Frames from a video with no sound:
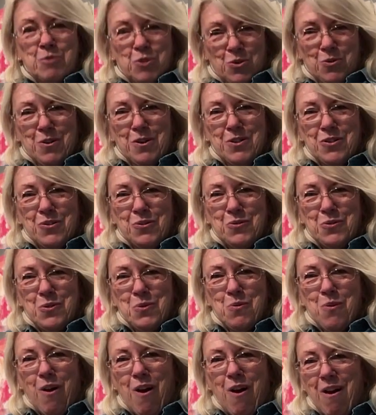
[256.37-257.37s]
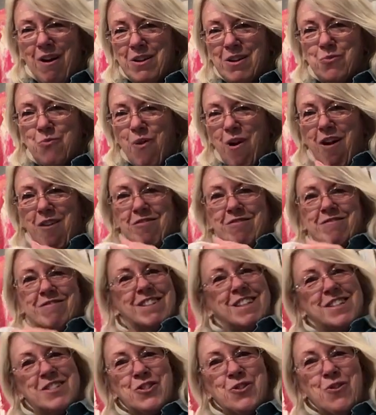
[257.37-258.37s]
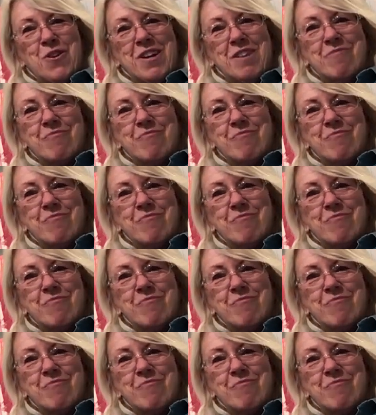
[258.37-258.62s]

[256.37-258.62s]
sure it's who you are as well. Enjoy.